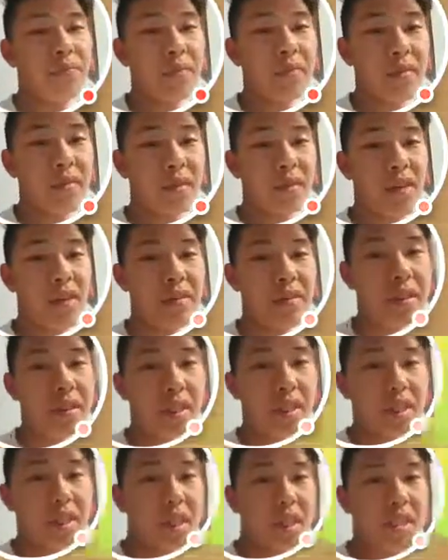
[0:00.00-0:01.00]
Obviously
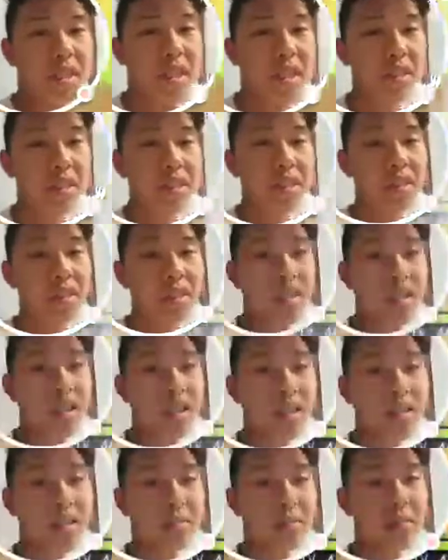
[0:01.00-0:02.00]
second chance
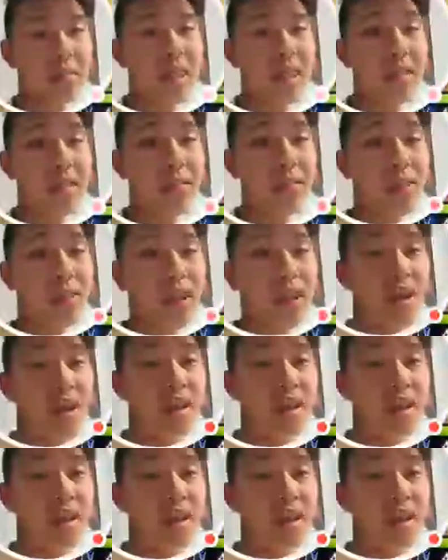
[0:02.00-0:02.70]
can proc